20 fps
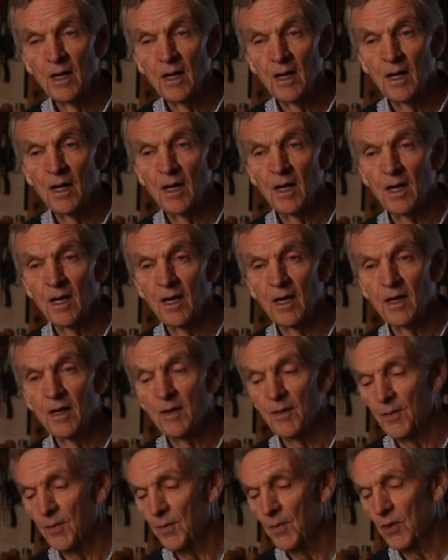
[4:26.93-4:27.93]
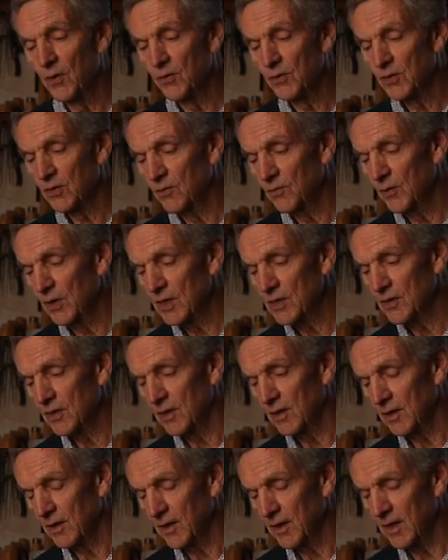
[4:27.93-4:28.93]
And most
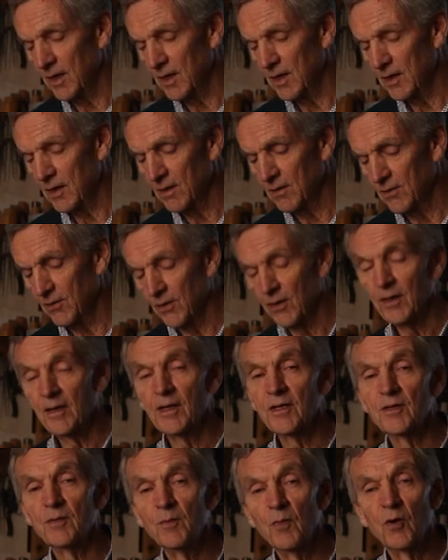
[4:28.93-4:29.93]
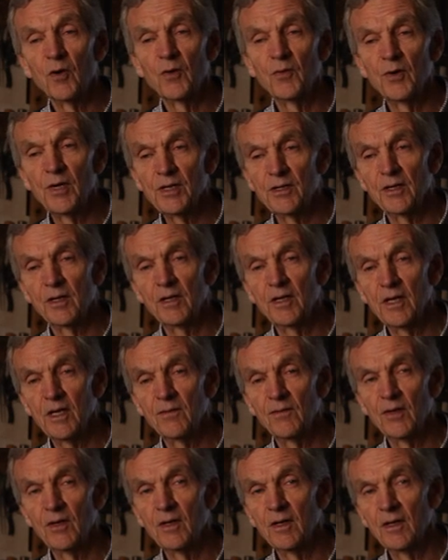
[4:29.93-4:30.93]
recently, or at least more recently
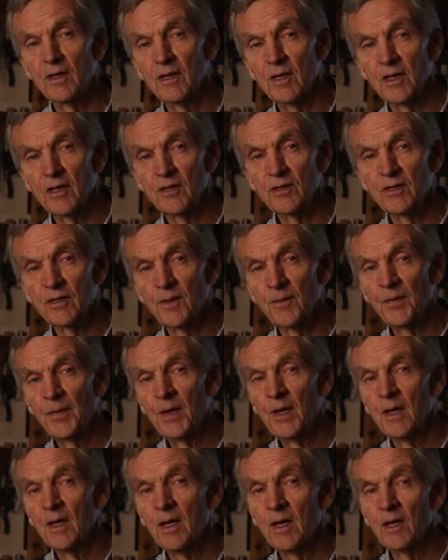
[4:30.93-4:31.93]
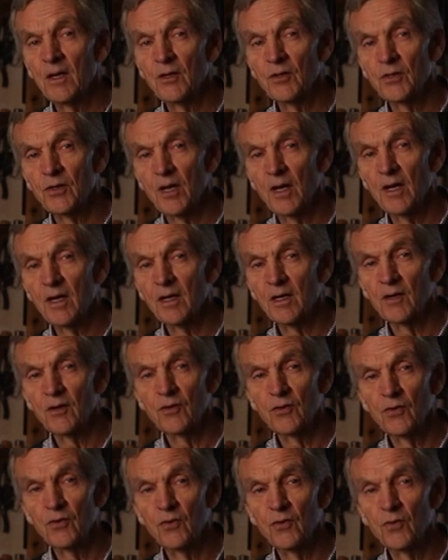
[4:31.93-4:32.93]
even than this, he's taken
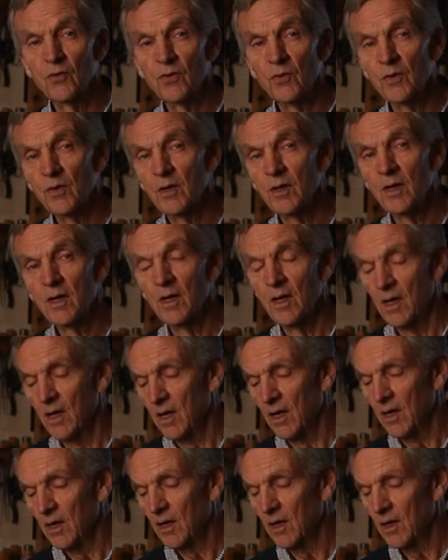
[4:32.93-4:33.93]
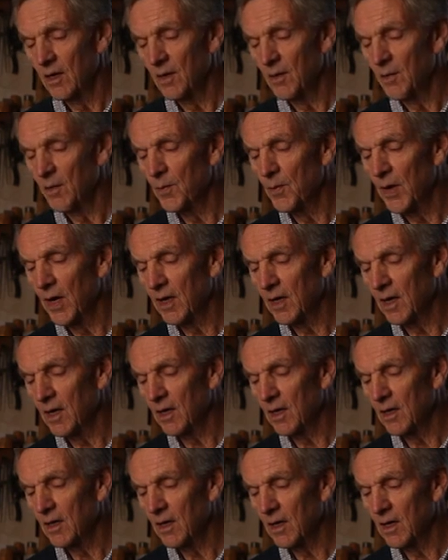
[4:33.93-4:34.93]
to
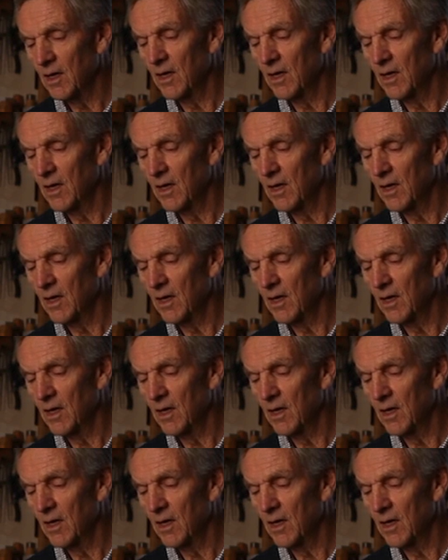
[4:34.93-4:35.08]
making